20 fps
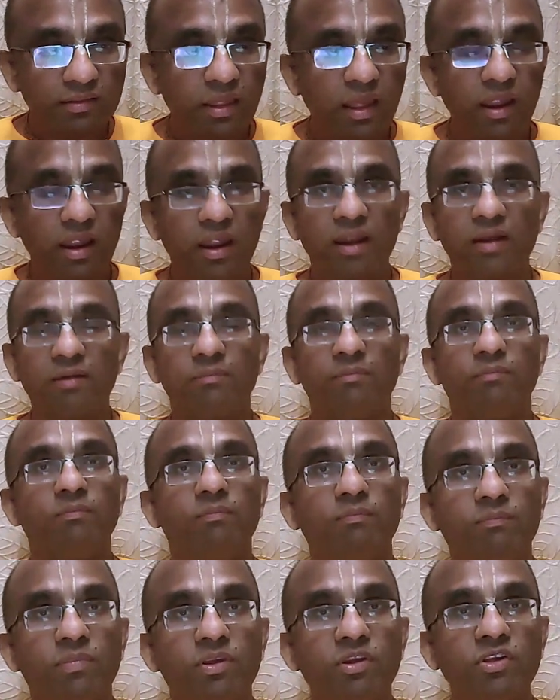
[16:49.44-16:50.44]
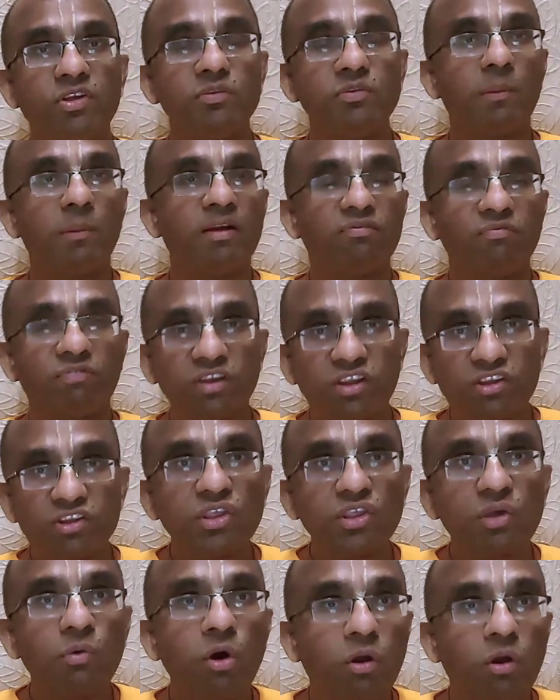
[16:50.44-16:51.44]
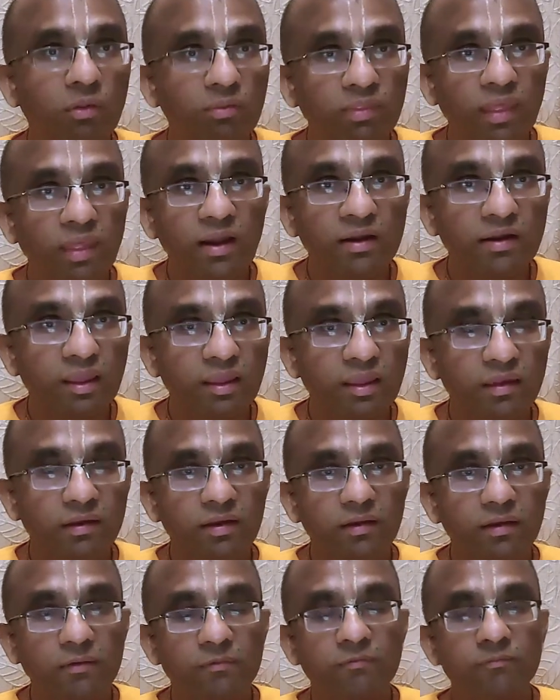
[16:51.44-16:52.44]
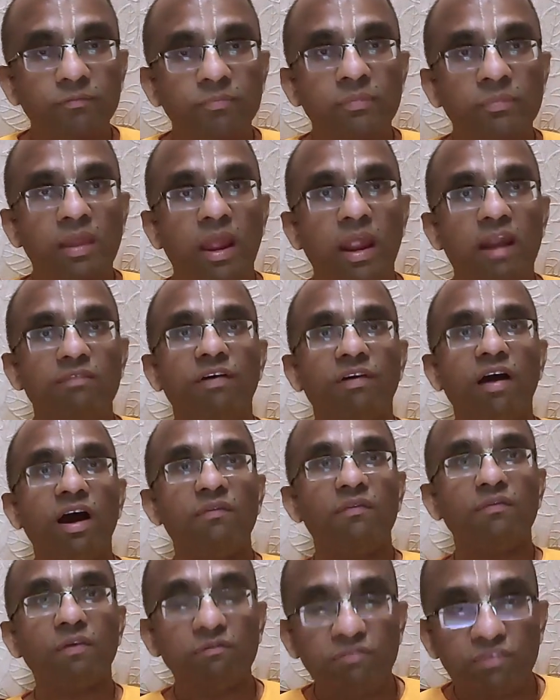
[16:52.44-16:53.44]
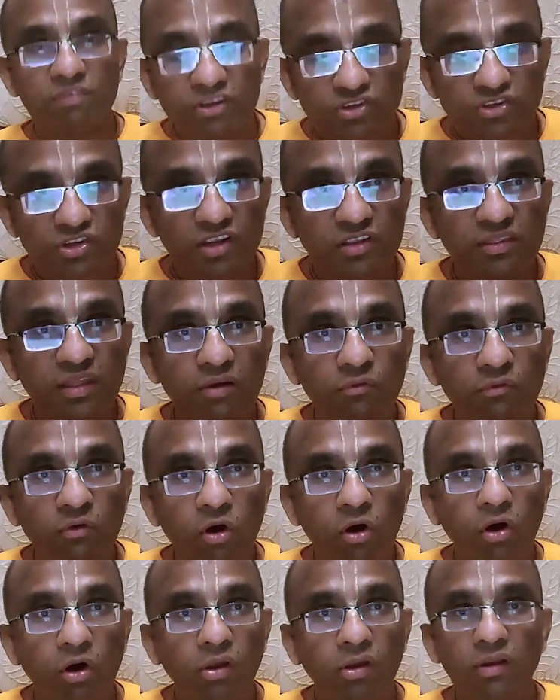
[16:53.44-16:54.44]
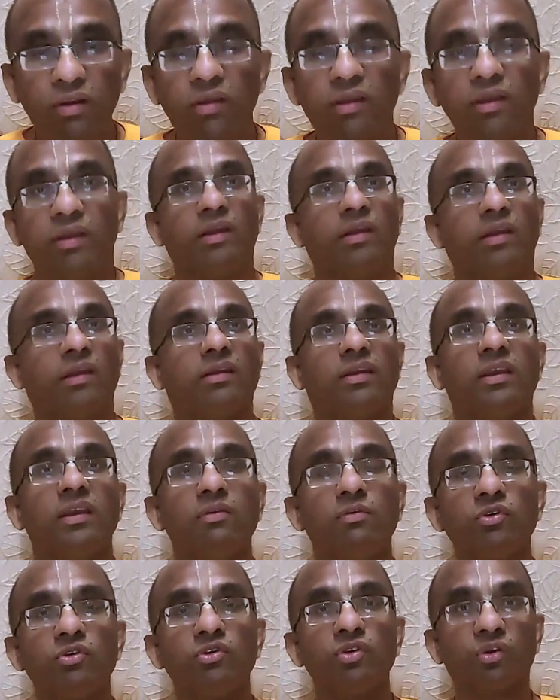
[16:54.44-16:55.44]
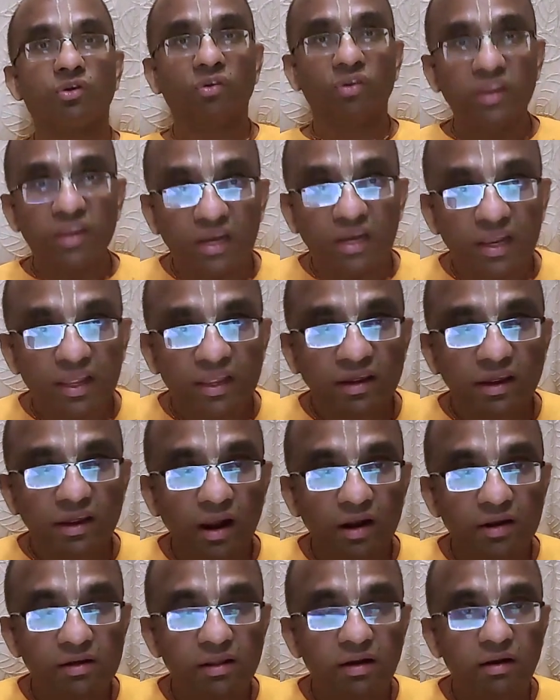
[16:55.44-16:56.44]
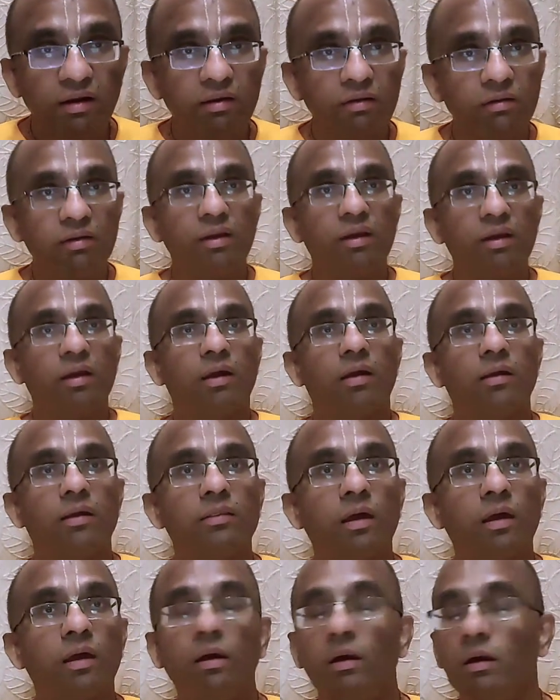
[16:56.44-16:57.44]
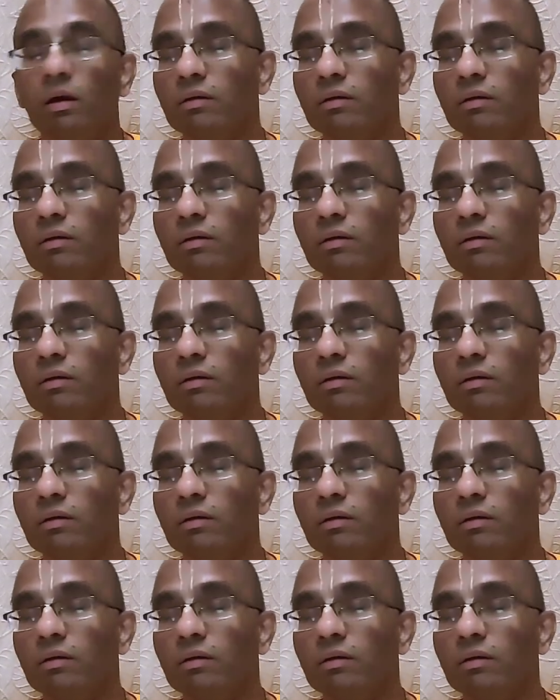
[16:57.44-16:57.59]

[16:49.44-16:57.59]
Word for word: that bhishma might finish the war on that day and far from finishing the war he was reeling under the